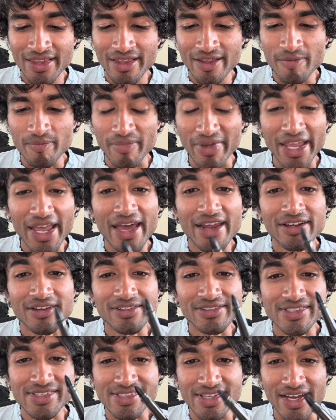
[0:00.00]

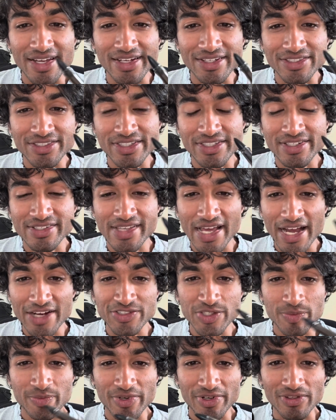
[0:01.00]
mechanical design engineers
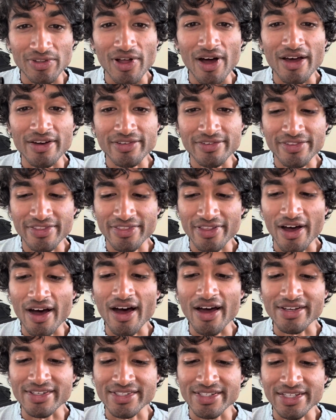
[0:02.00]
actually put a lot of
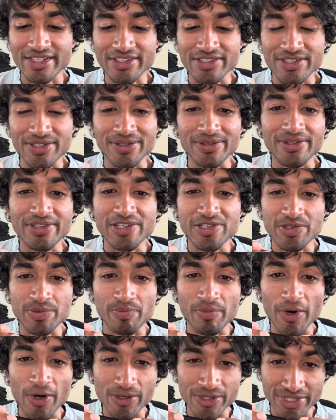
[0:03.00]
thought into this
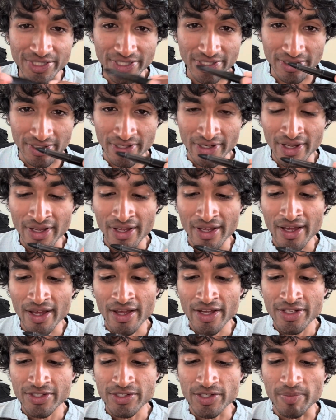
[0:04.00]
motion
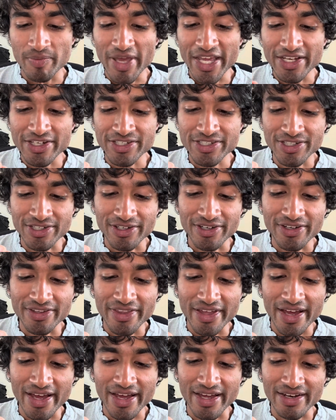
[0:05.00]
to make sure
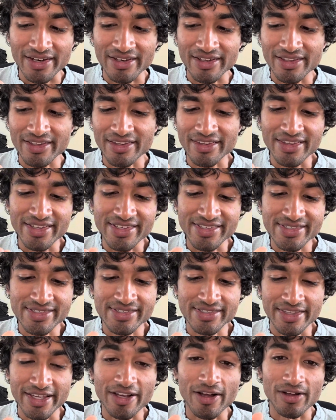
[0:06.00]
that
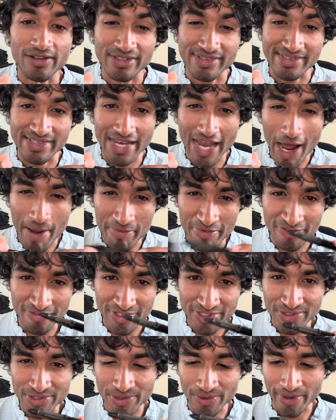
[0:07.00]
they call it a snap
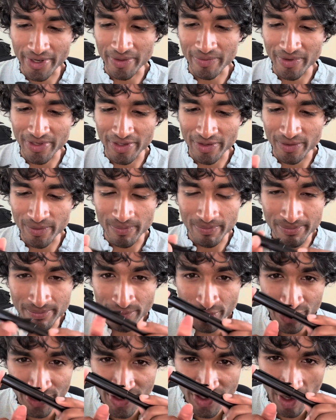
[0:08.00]
fit joint. When you
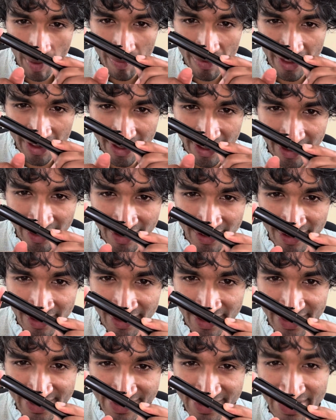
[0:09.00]
push something,
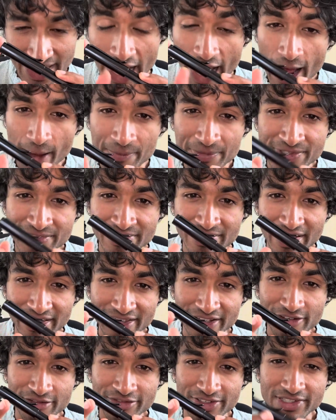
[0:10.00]
it snaps and
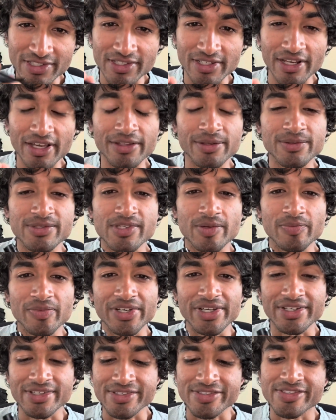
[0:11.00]
then it fits together with
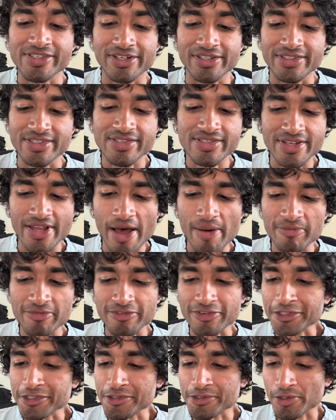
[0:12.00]
something else. It's called a snap
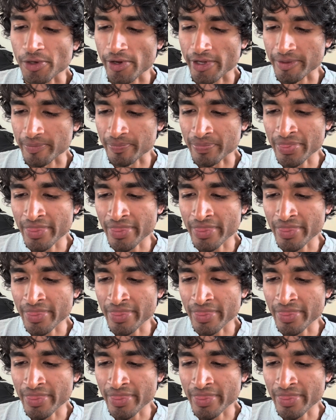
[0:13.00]
fit joint.